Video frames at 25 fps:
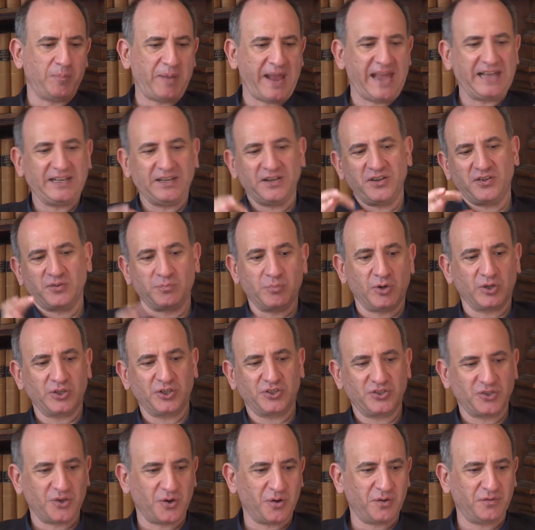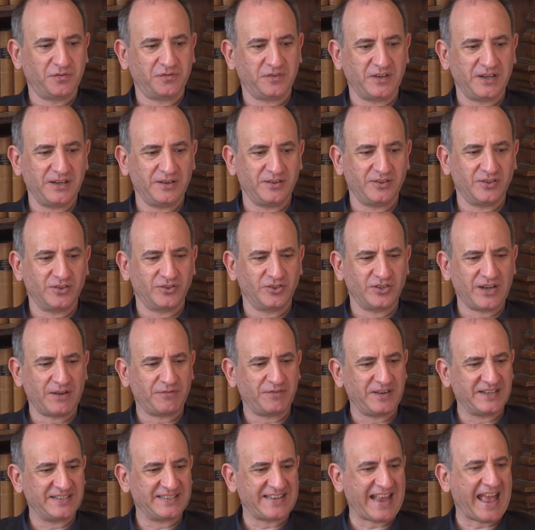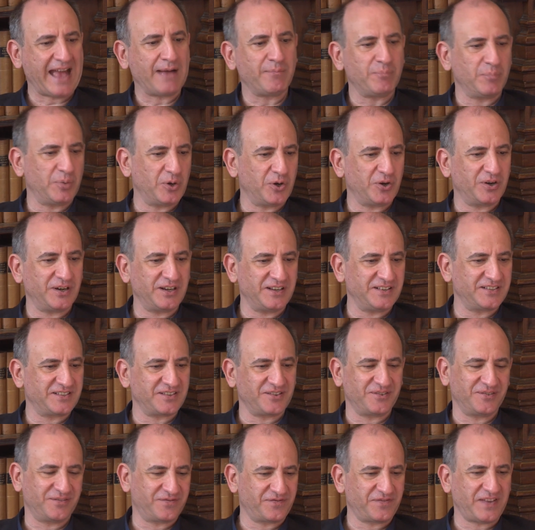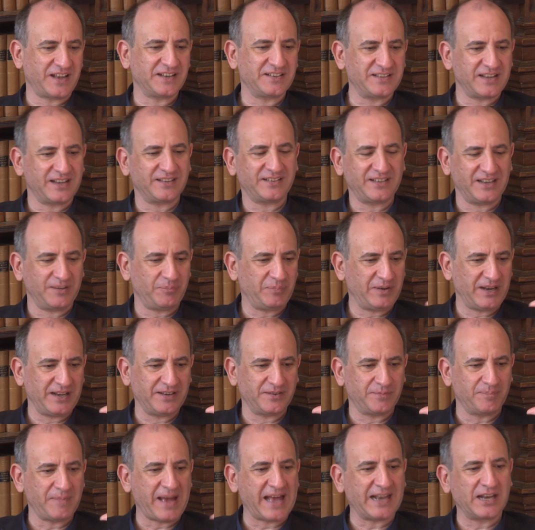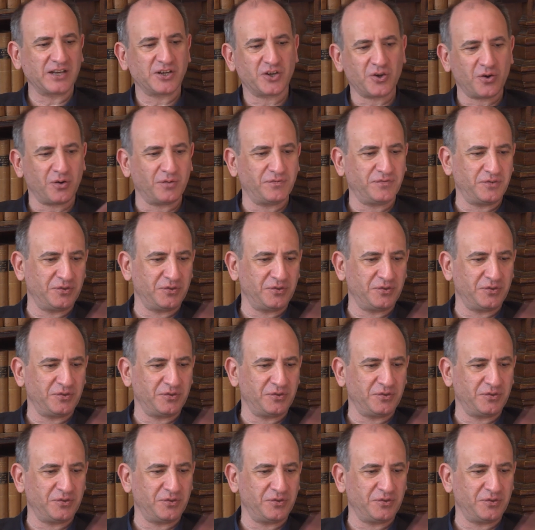Palin is Molotov, and Jeffrey Tambor is who's fantastic, plays Malenkov,